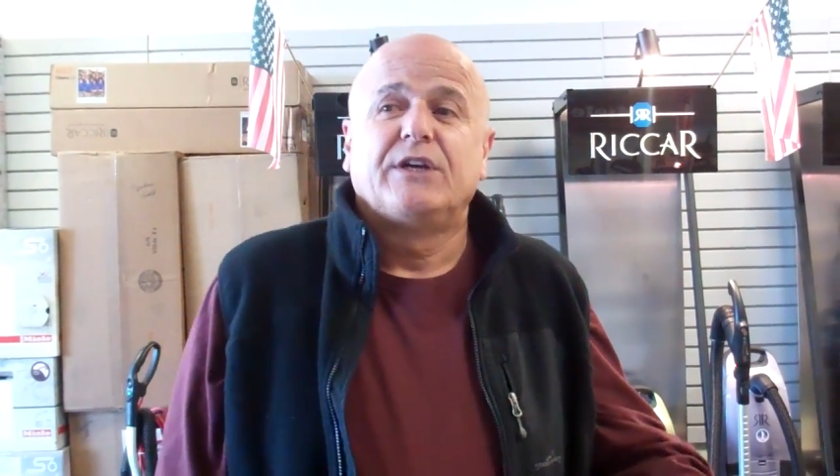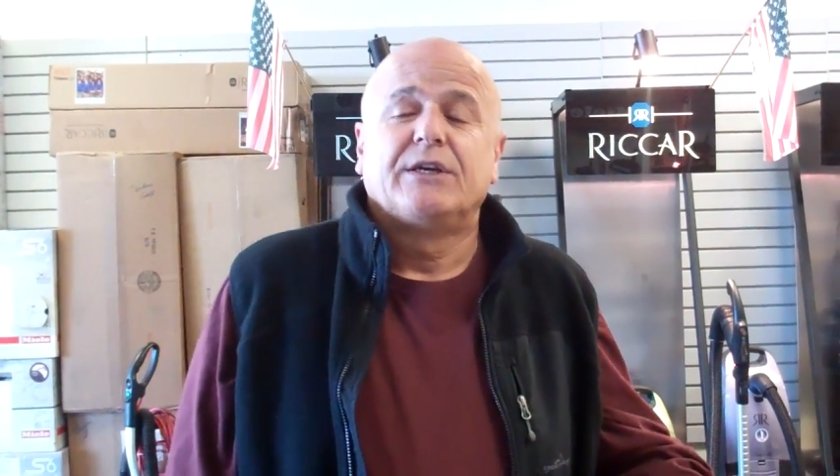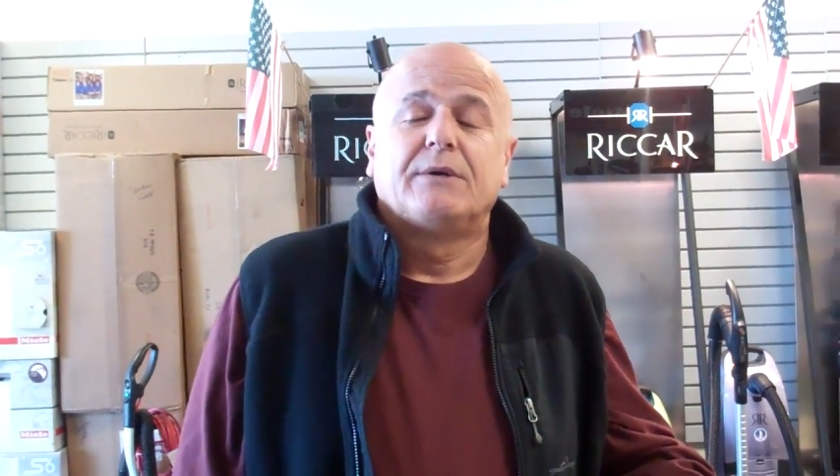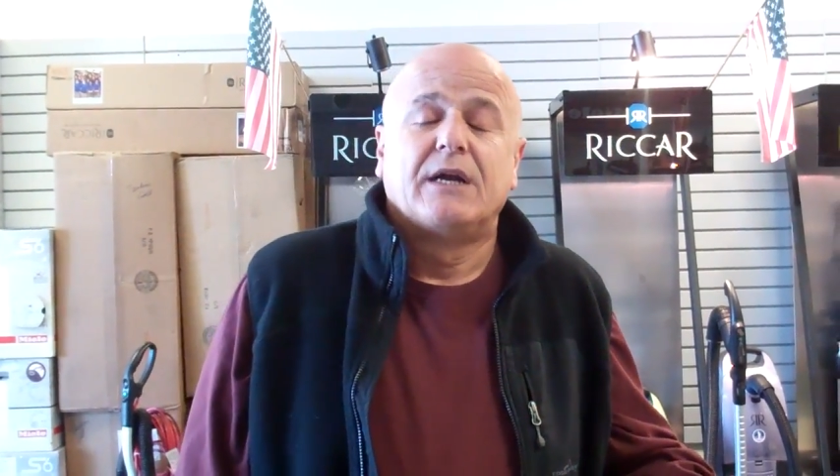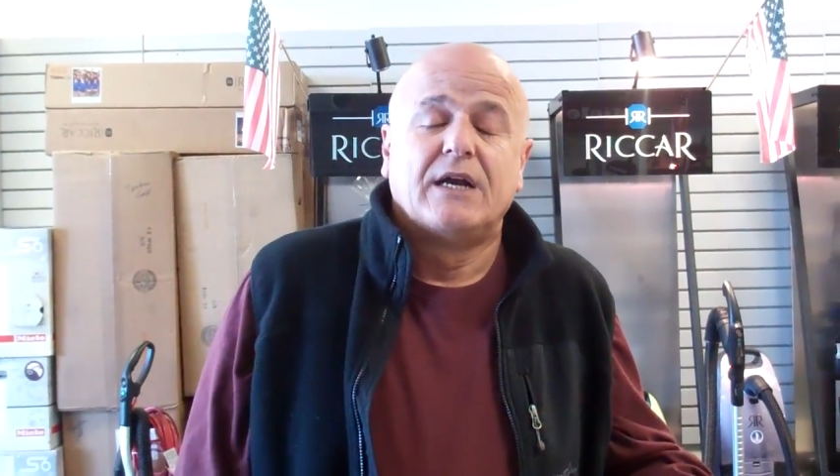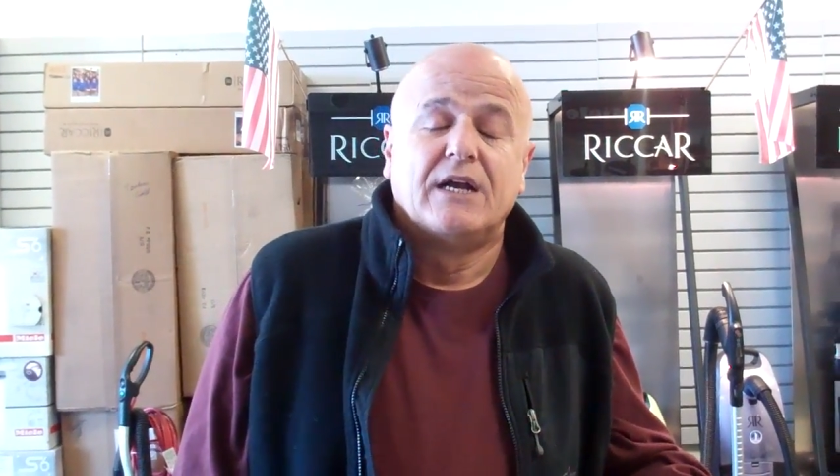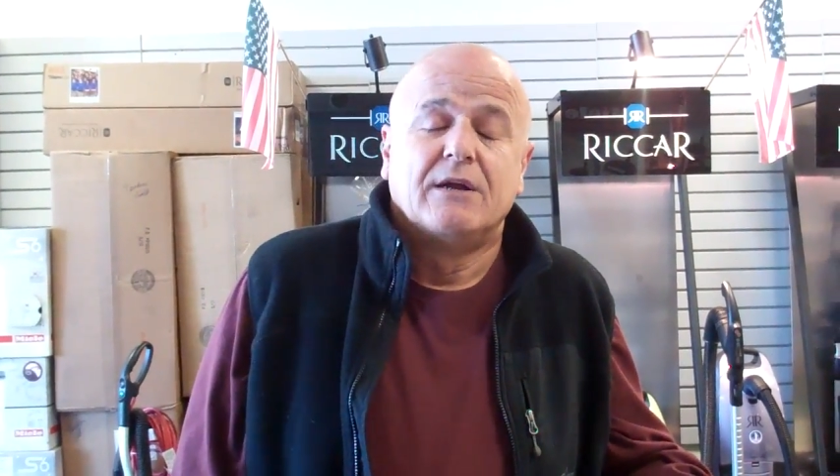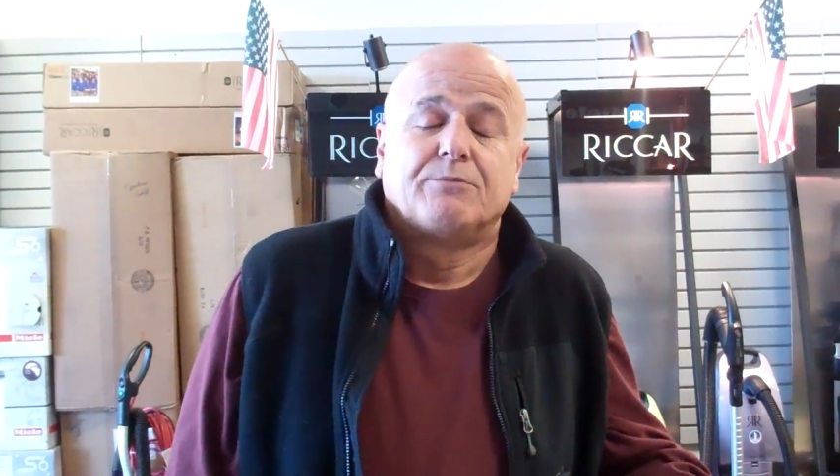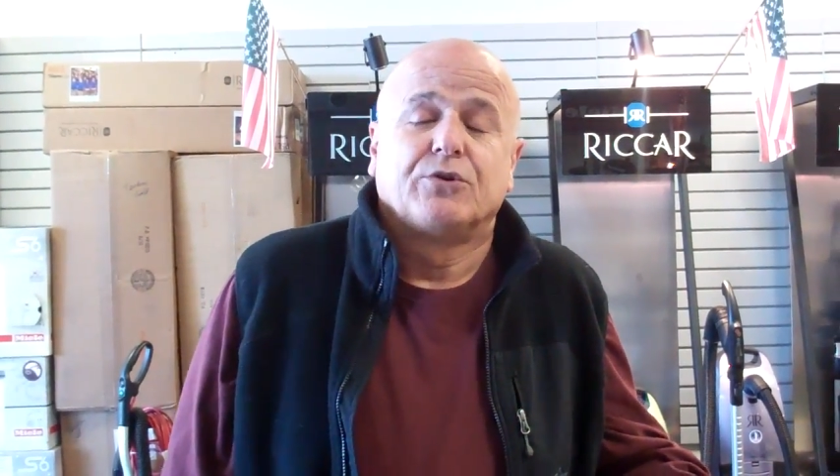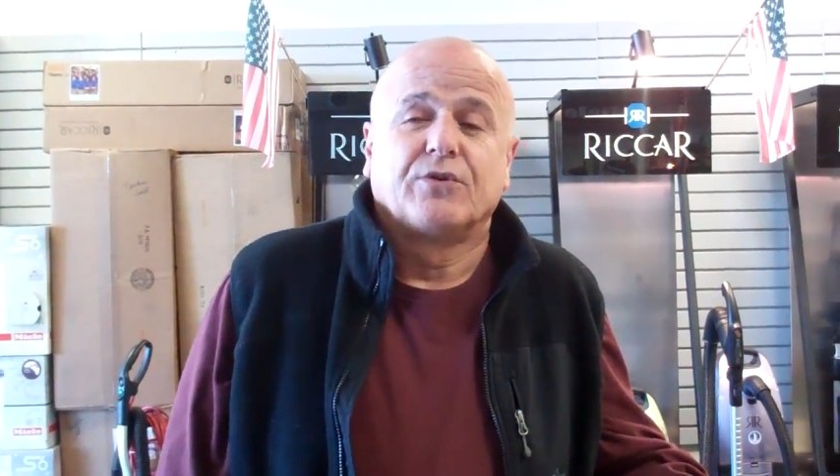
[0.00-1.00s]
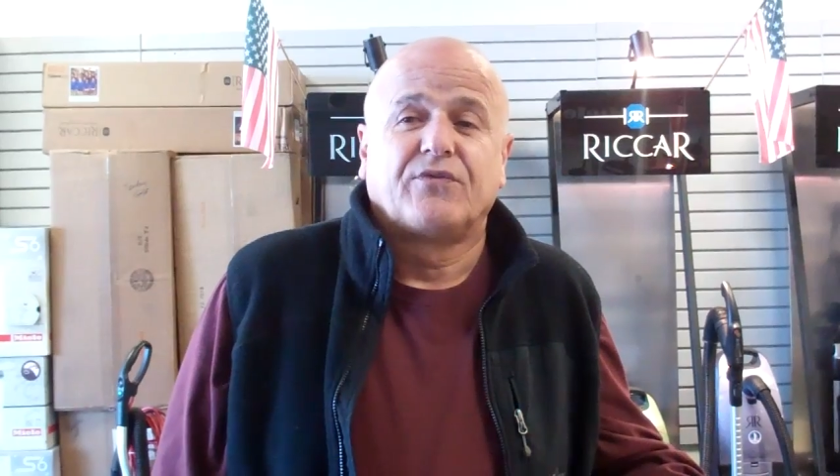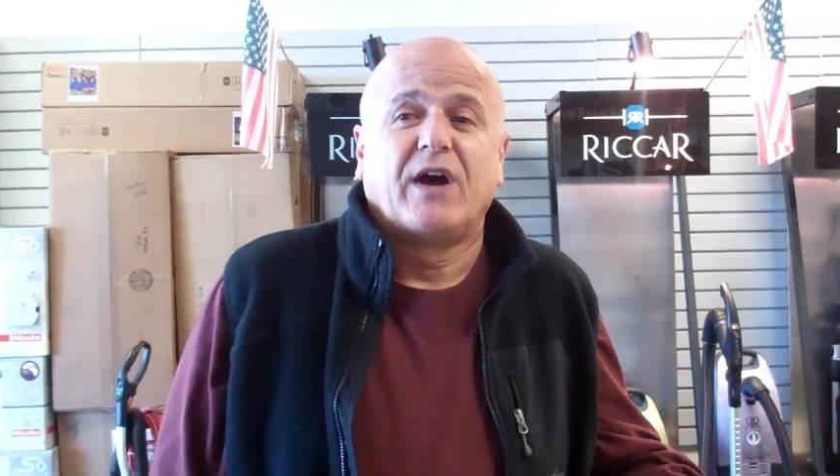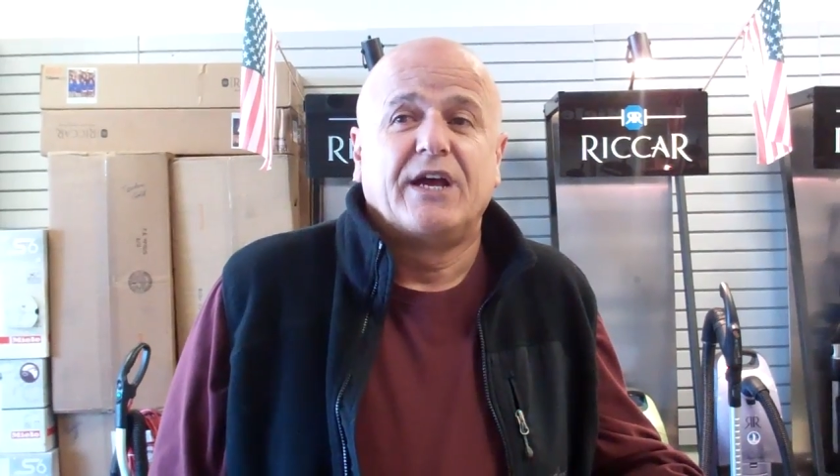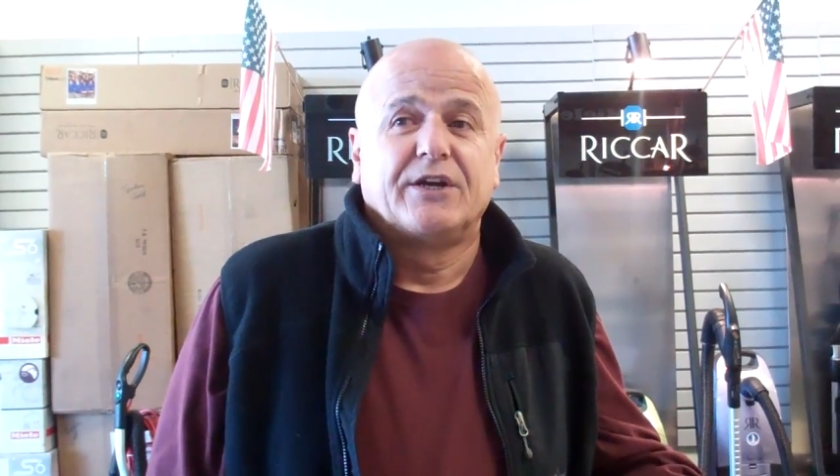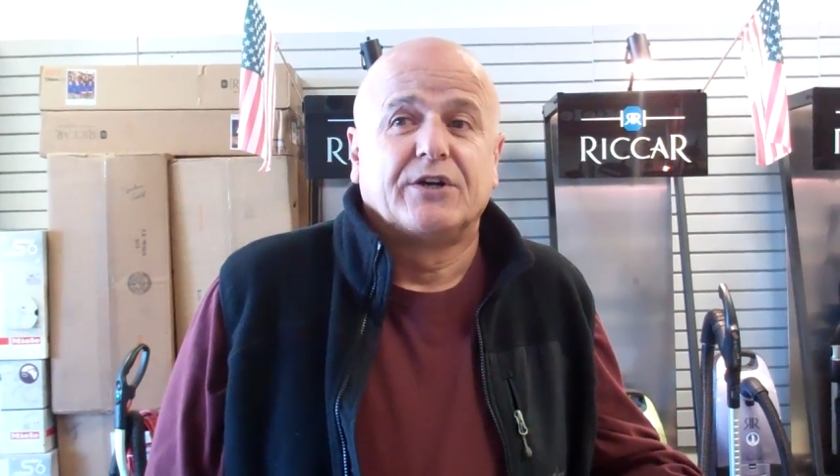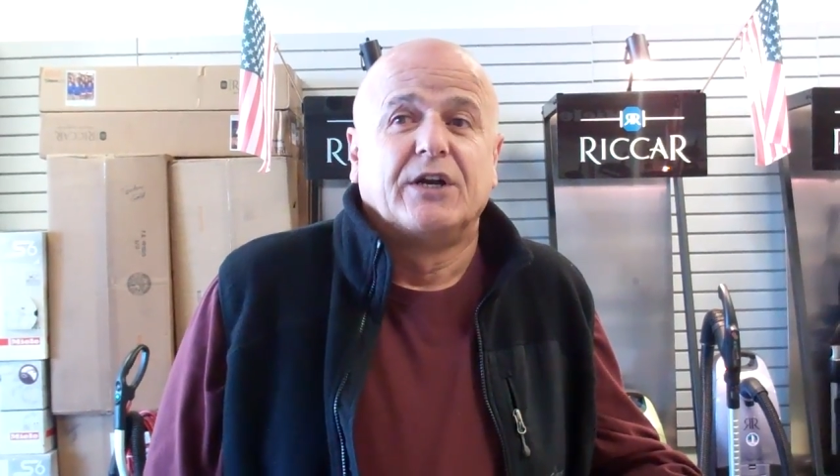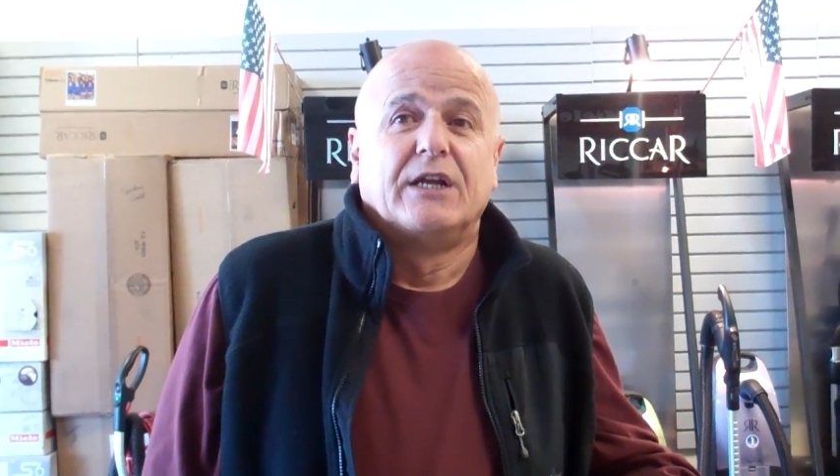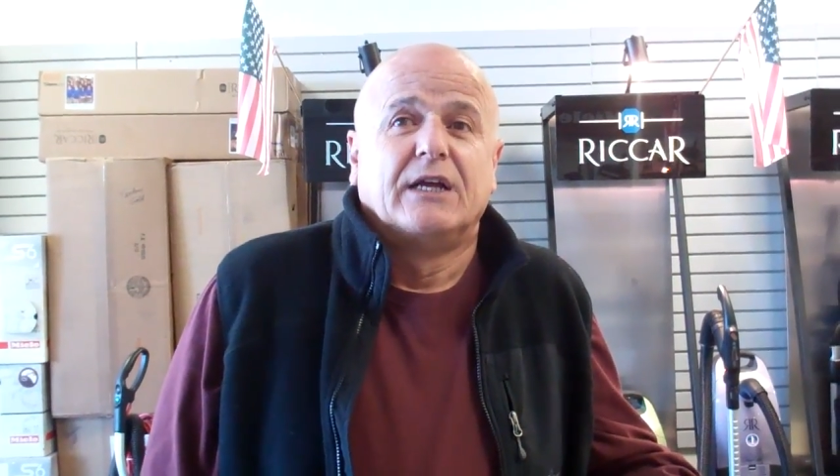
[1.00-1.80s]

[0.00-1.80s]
air purifier,